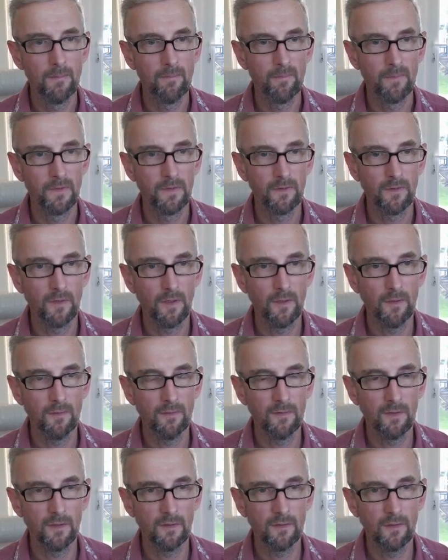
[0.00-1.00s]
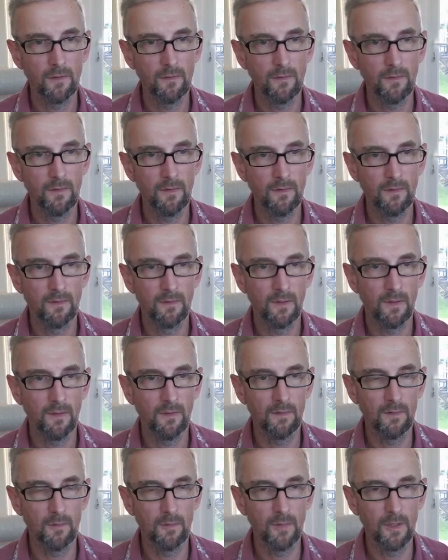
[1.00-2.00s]
So 600 is
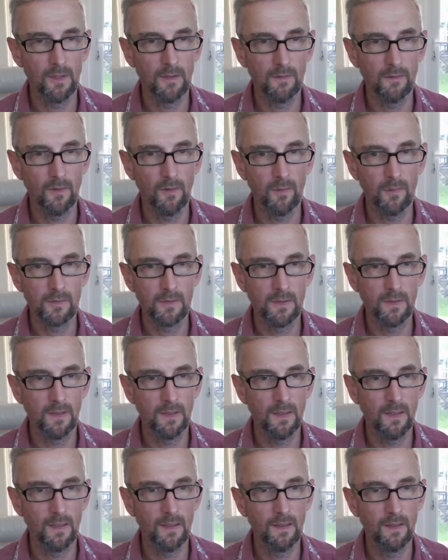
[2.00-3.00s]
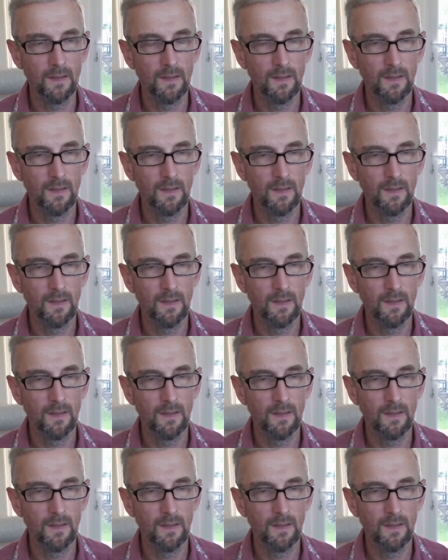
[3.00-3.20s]
the right option here.